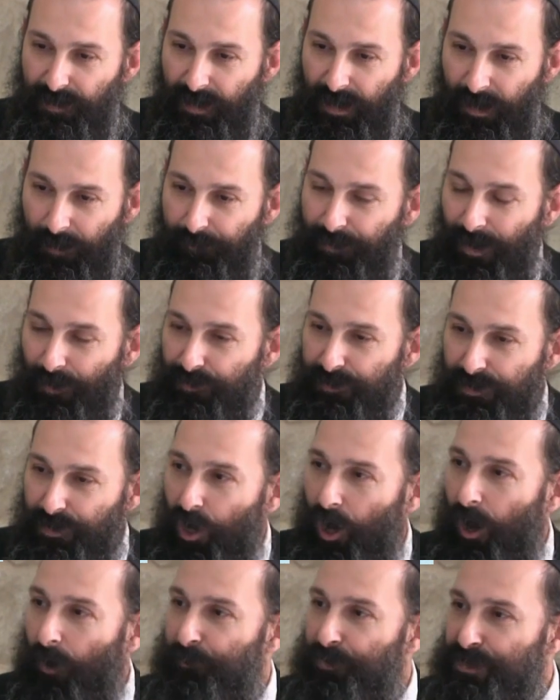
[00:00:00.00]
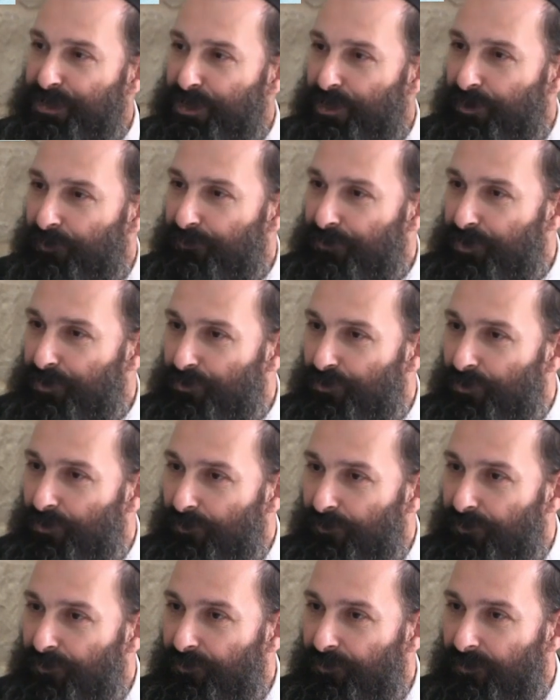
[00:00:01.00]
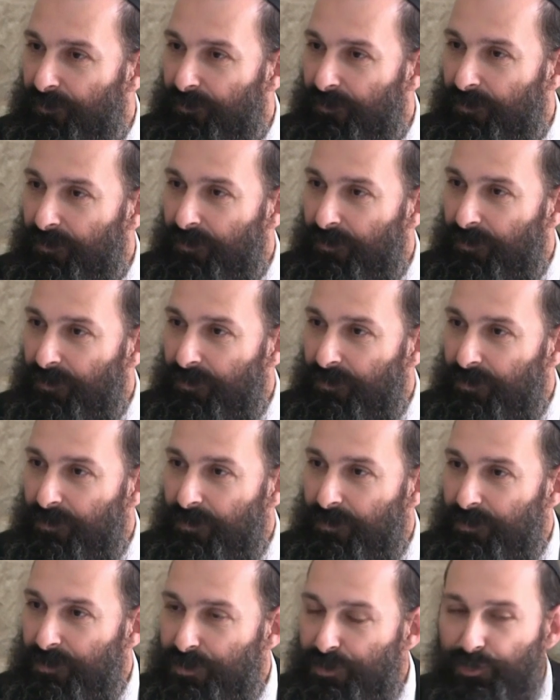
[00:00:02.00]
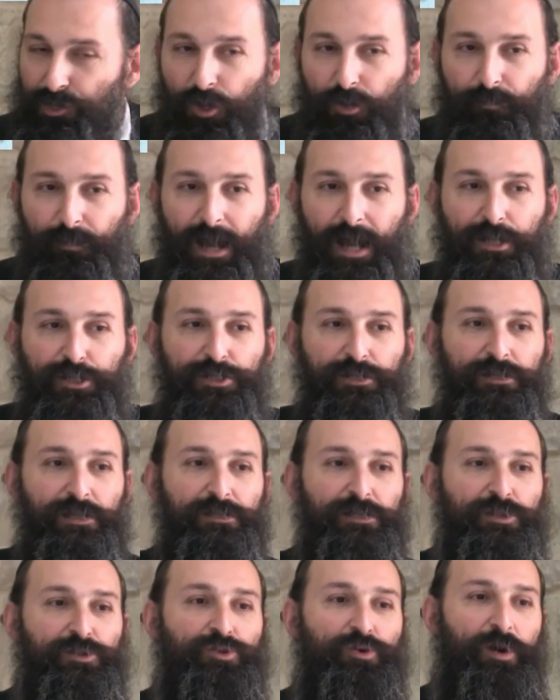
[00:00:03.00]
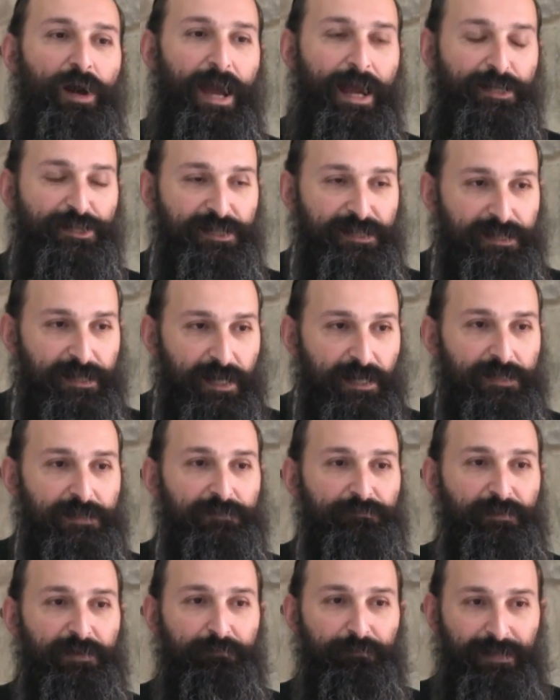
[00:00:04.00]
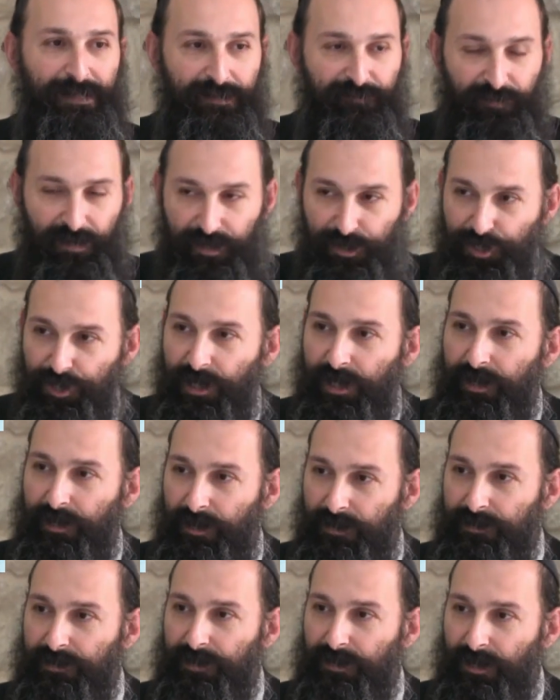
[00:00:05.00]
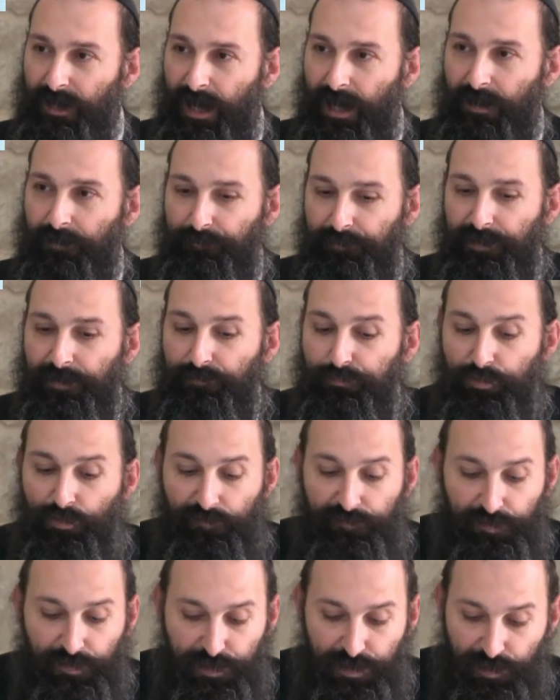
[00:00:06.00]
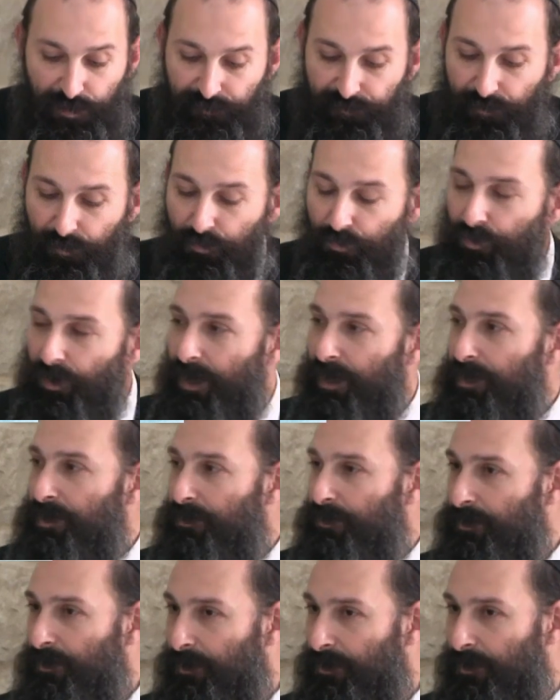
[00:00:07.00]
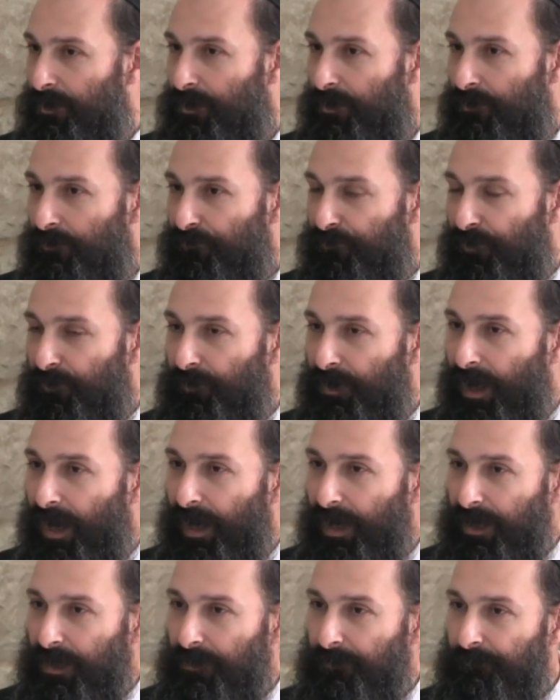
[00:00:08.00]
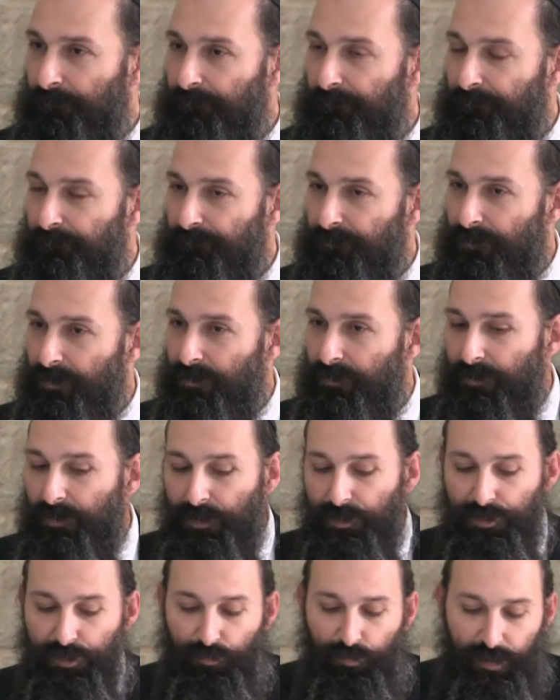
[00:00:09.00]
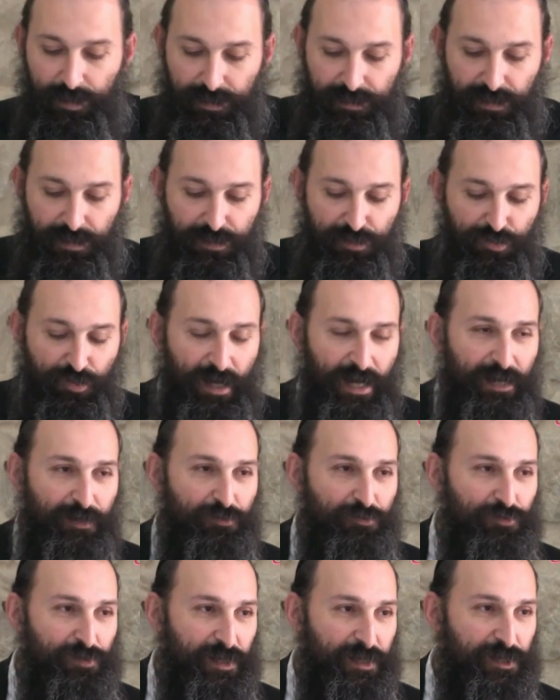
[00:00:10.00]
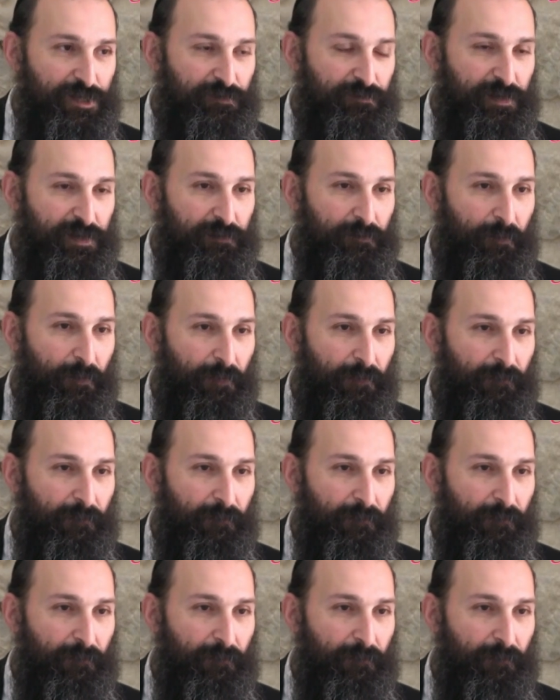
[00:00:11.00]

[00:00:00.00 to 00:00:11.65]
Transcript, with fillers: about the opposite of the truth. So much that the Torah actually tells me, Midvar sheker tirchak, move yourself away from lying. So what is this trying to teach me?